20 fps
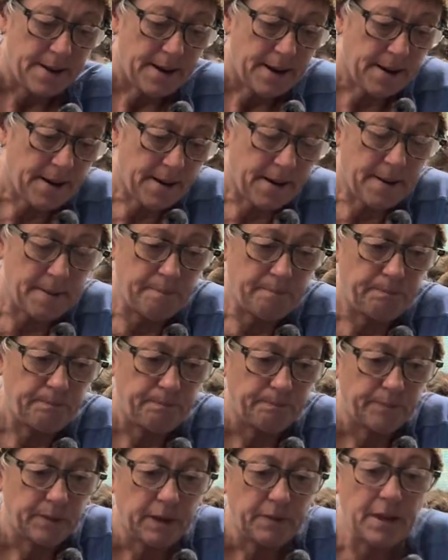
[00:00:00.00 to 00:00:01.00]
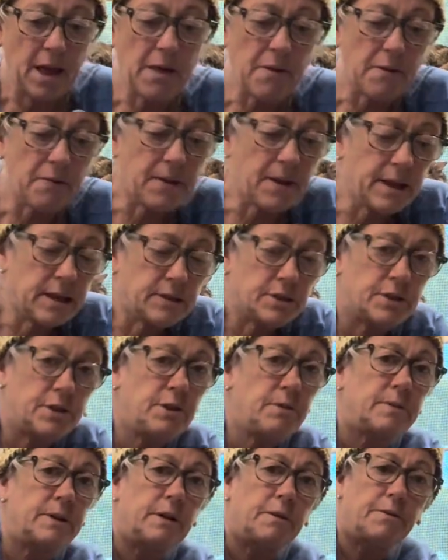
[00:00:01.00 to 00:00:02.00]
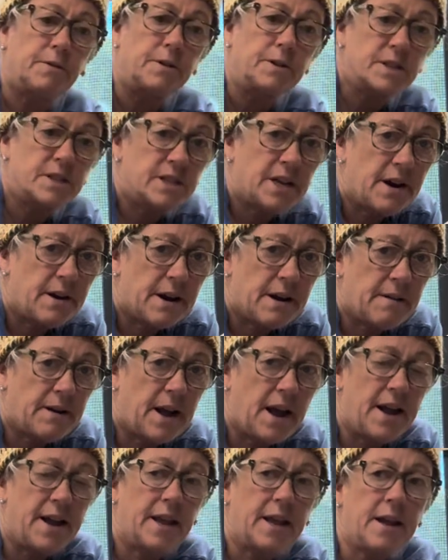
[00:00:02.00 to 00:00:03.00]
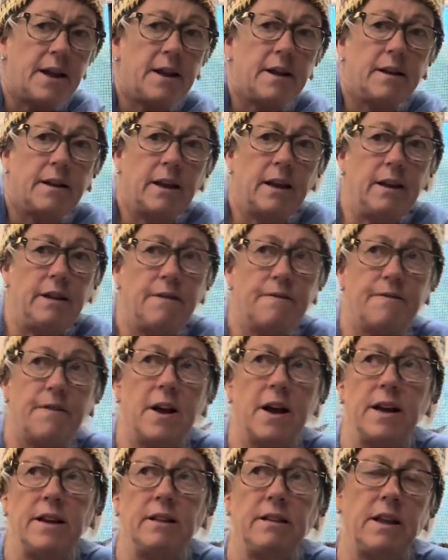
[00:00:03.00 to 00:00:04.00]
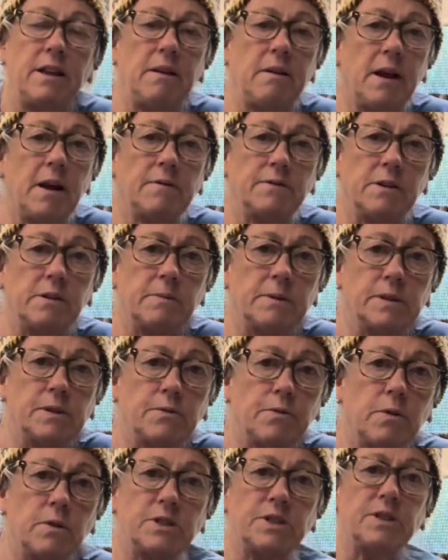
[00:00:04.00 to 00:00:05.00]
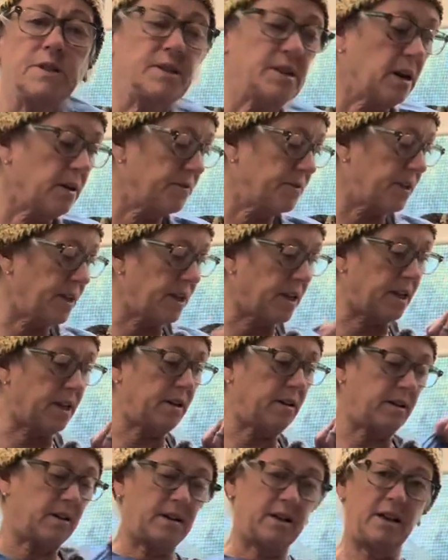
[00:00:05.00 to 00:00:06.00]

the other thing is too, when you first start out hiking, you find that you have to almost force yourself to eat.